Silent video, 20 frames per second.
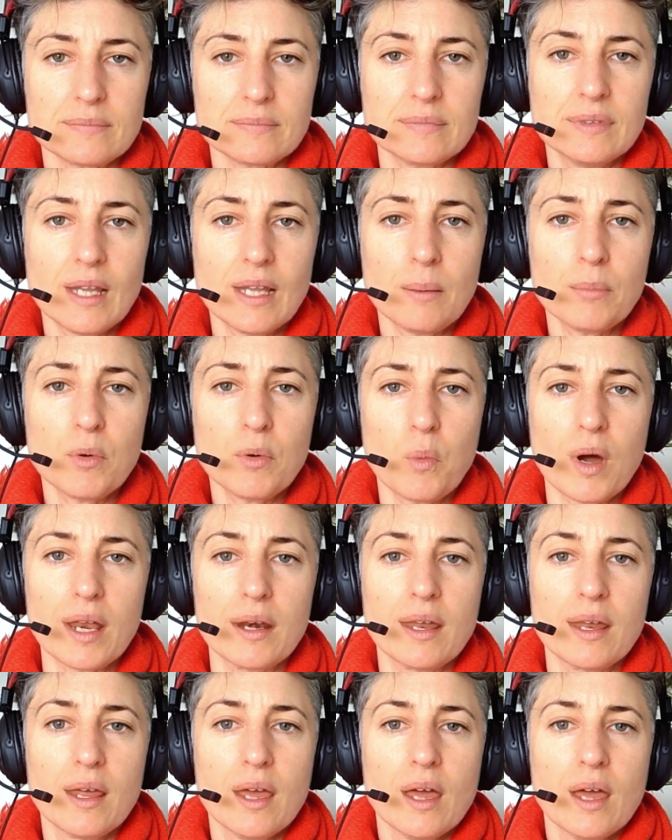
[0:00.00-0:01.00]
Number
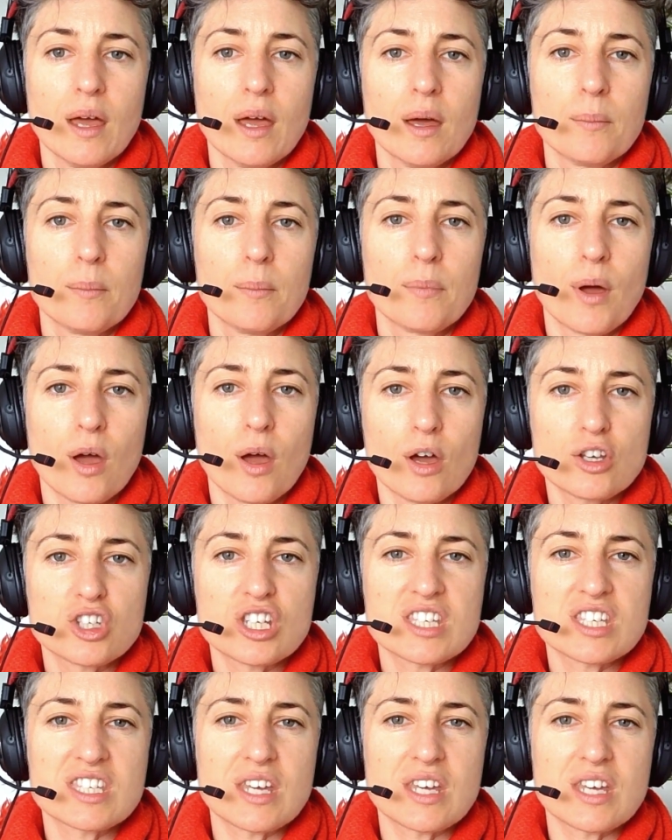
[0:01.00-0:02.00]
one,
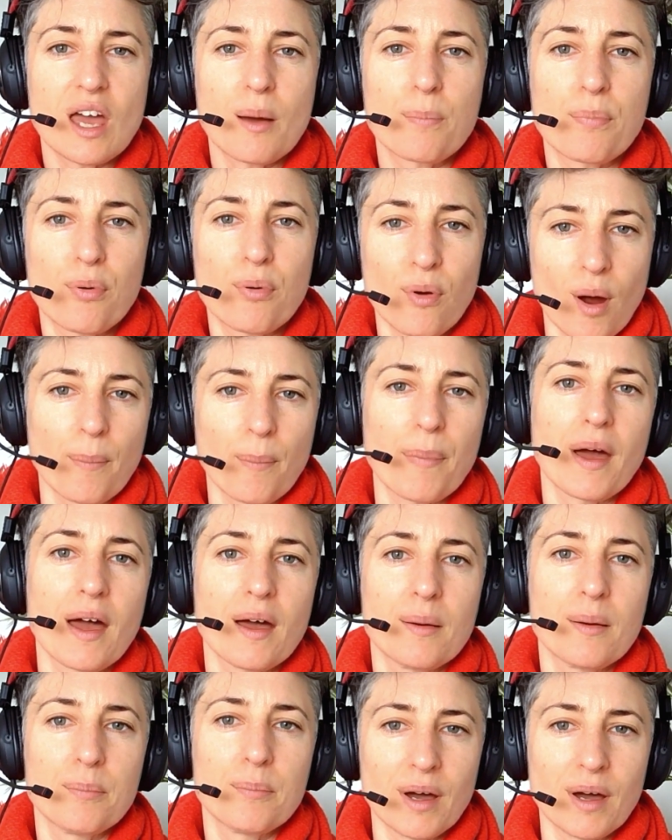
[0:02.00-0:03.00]
purchase a
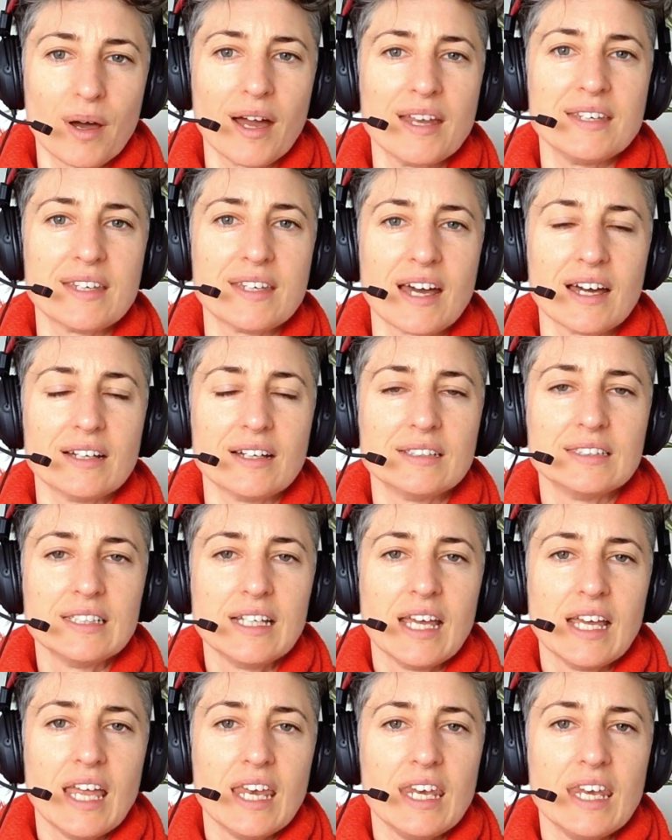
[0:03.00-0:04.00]
proper binder.
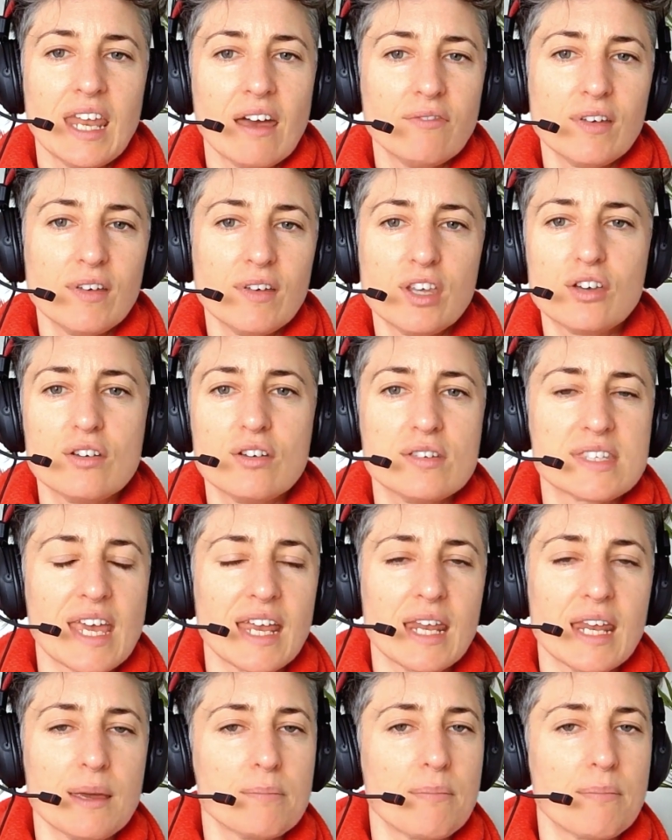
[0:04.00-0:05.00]
Never use
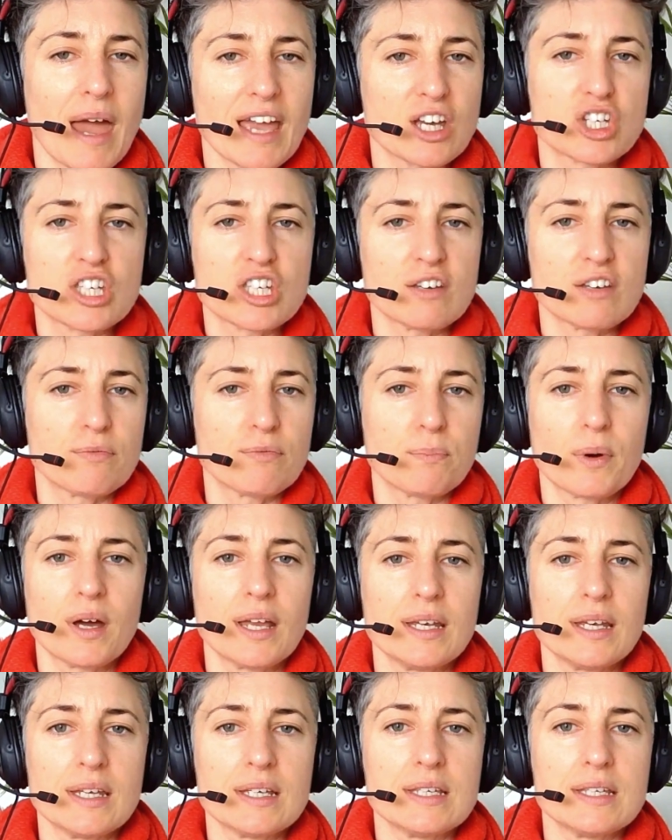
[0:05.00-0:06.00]
any makeshift
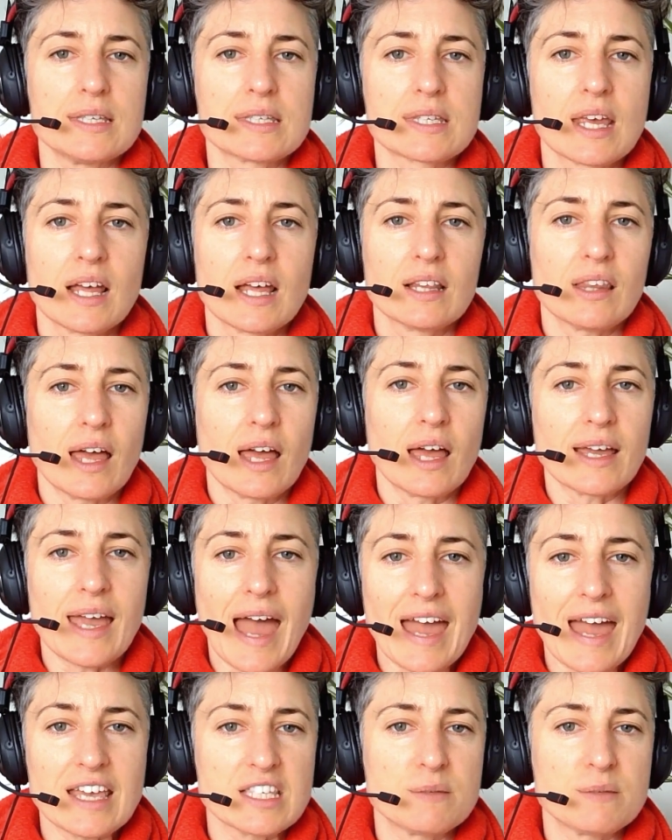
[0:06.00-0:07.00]
binders like
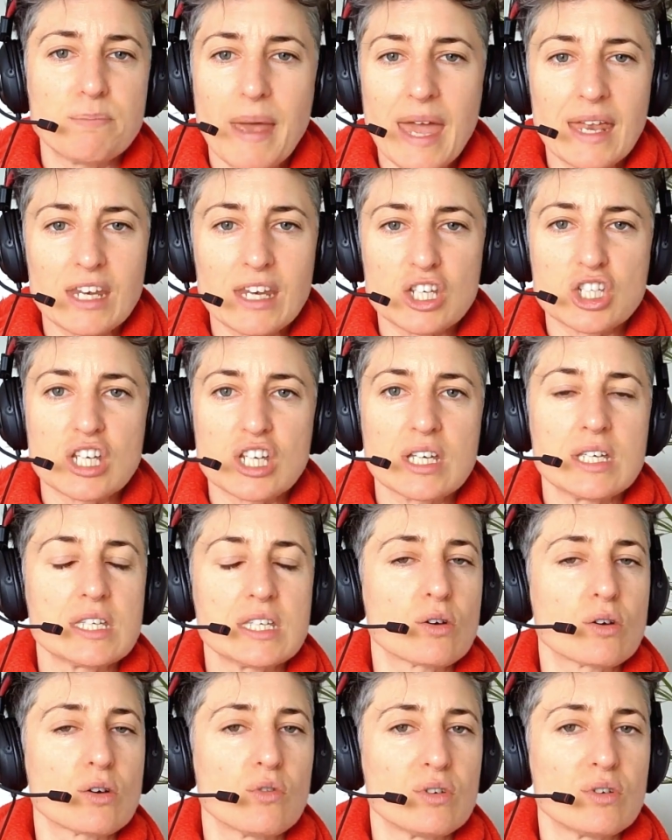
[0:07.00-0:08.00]
ace
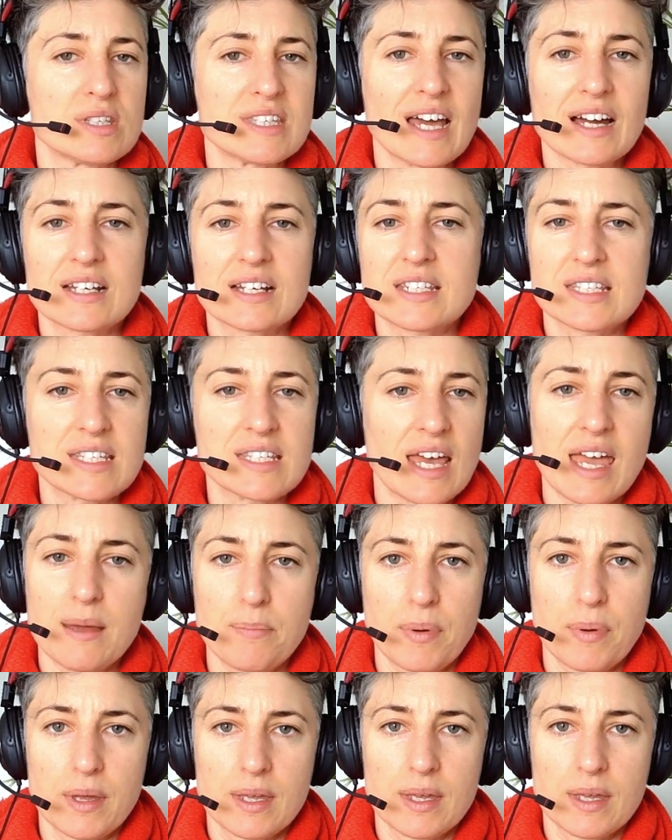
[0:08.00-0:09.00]
bandages or duct
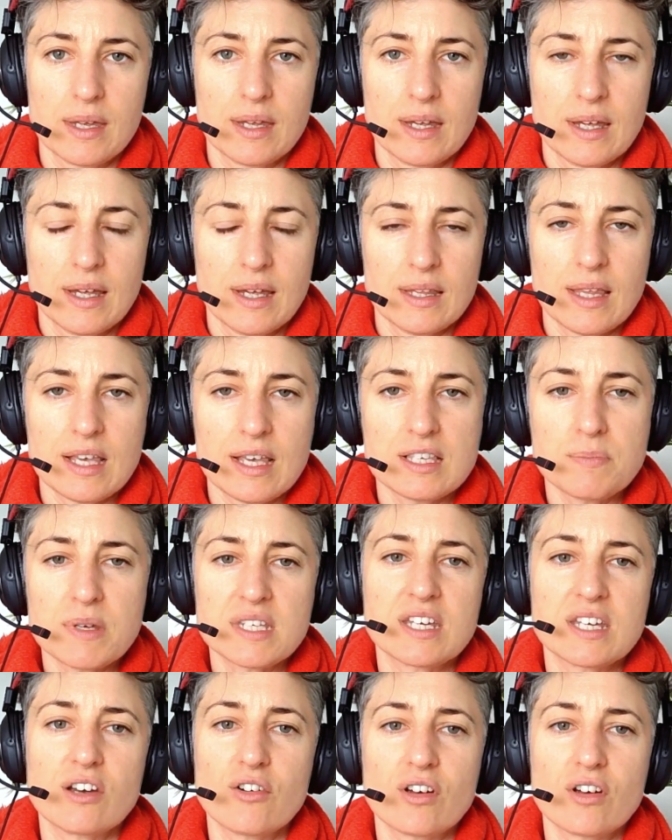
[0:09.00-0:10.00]
tape. These
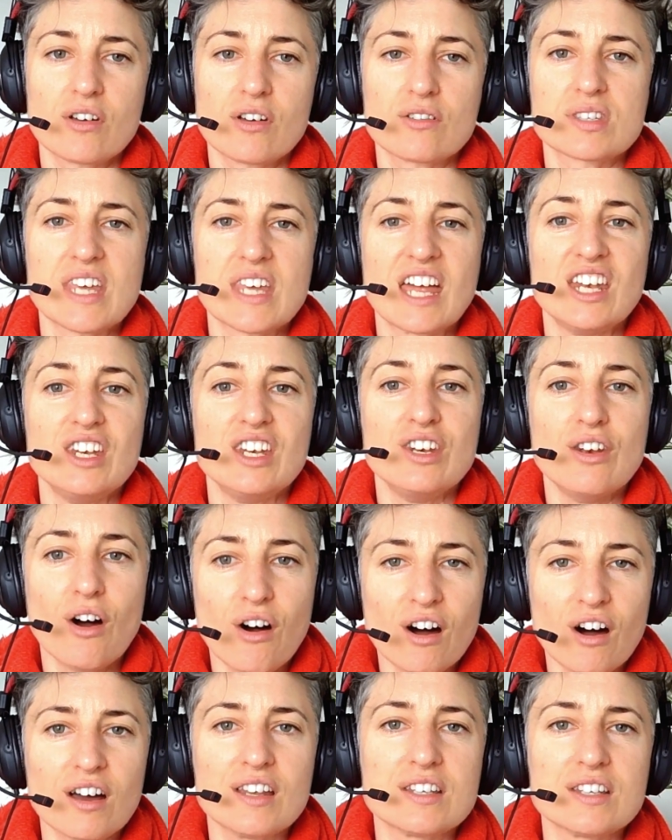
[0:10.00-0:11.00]
materials are
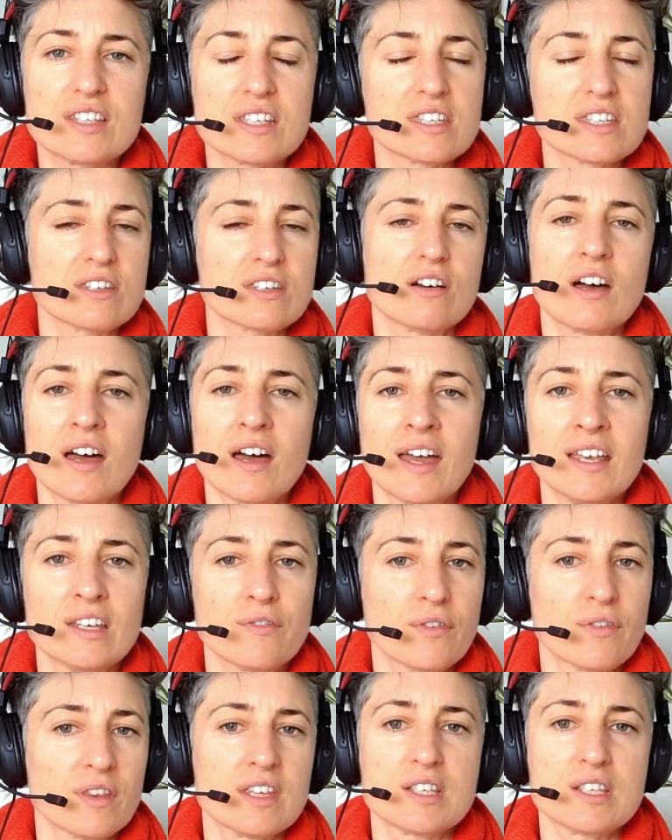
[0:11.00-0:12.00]
not designed
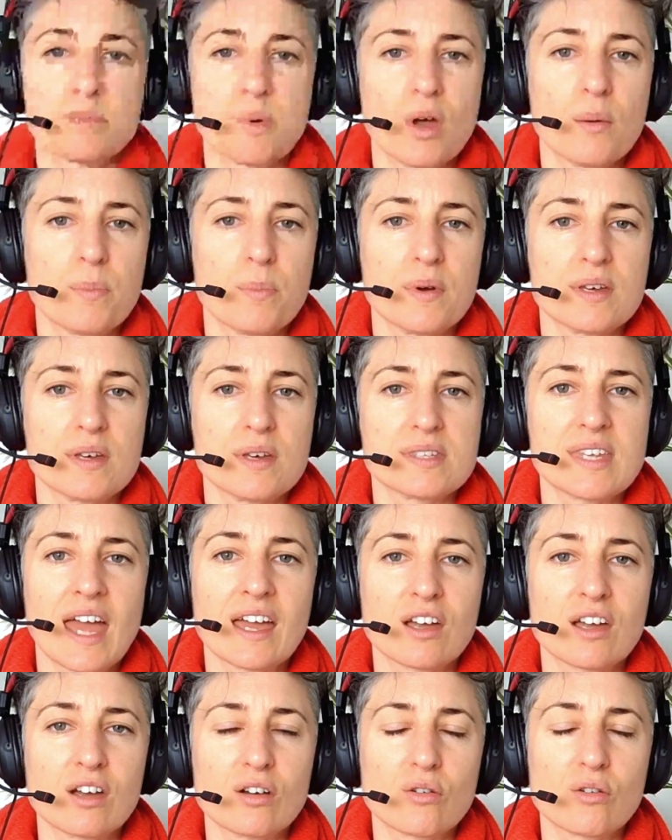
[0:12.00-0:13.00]
for this purpose
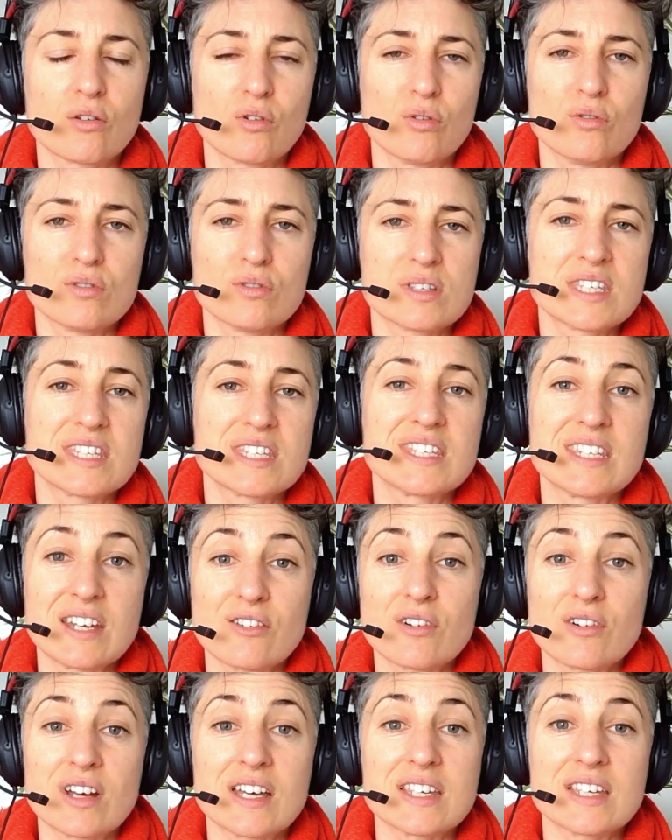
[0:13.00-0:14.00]
and could cause
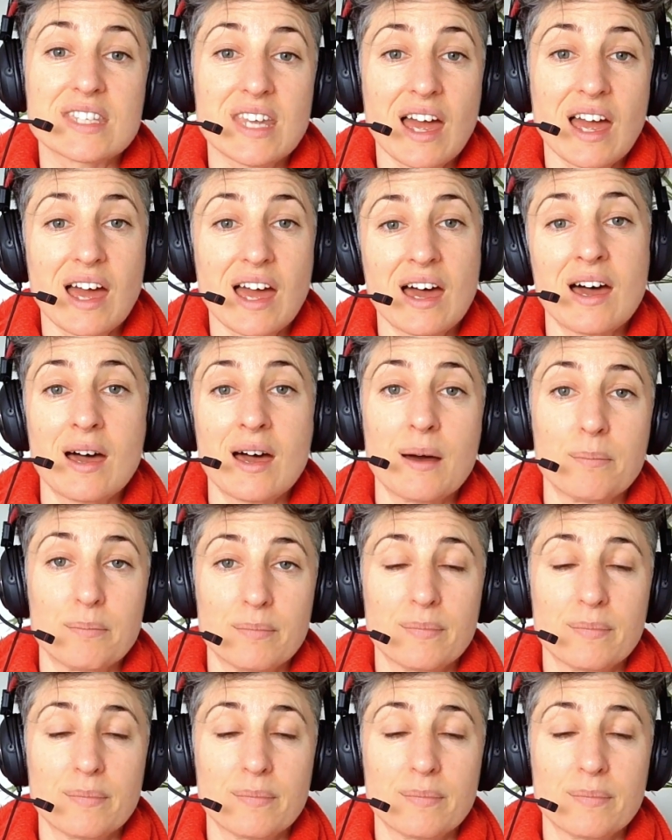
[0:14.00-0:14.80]
serious harm.